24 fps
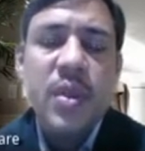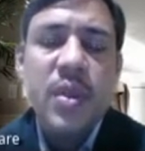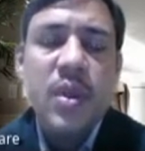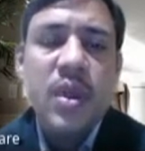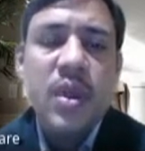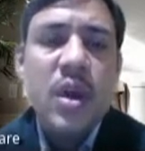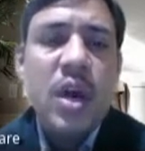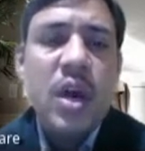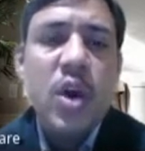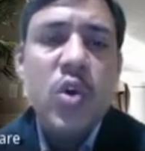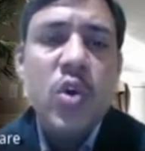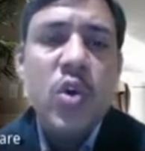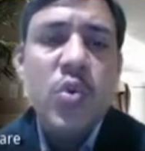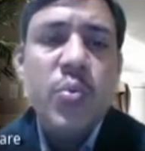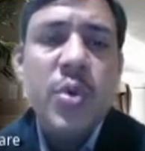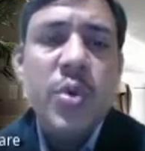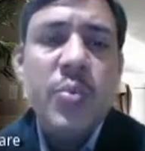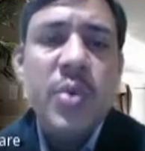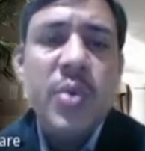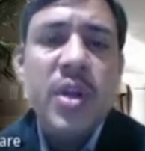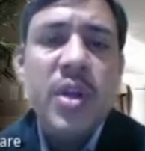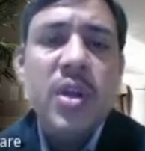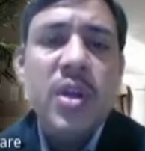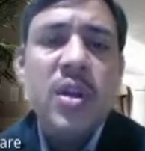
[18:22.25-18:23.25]
How
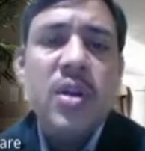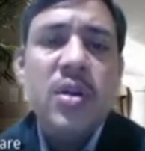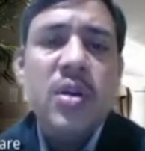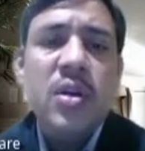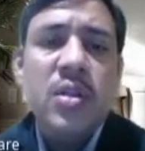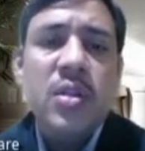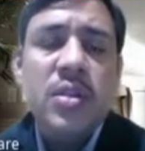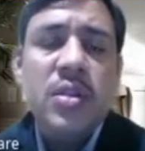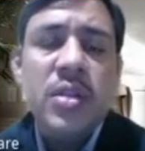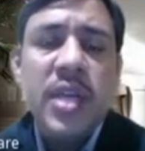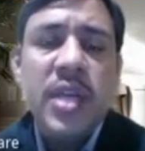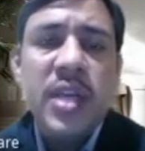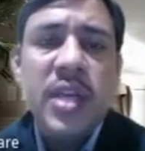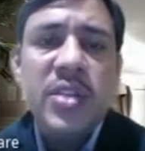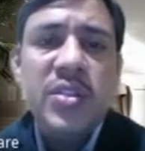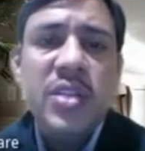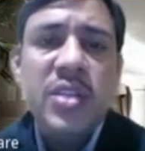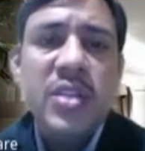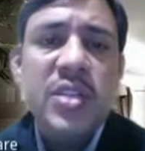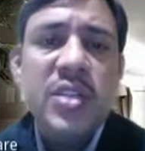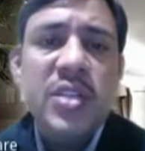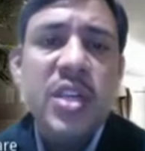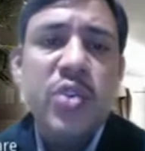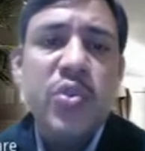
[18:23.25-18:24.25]
people test
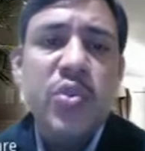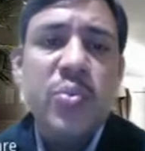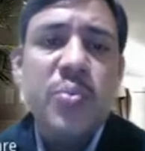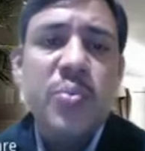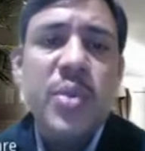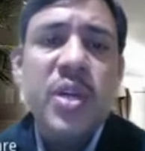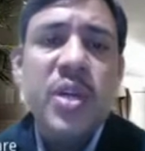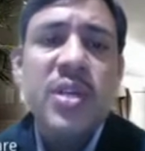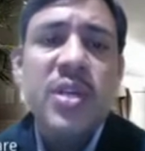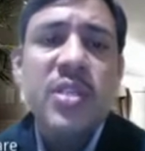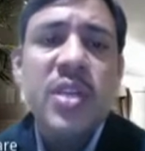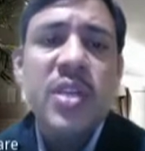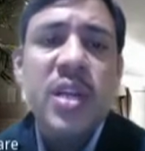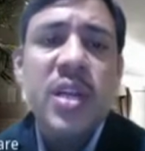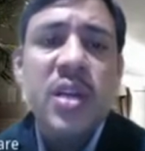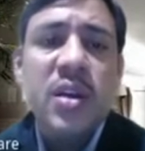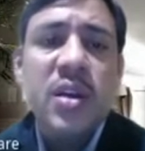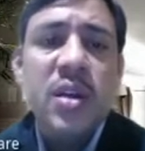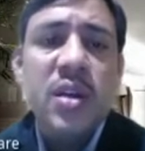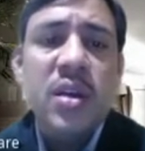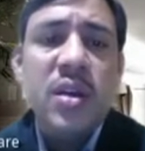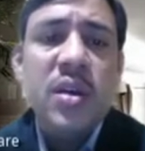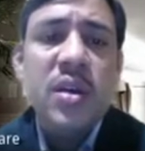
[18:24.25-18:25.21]
these equipments, and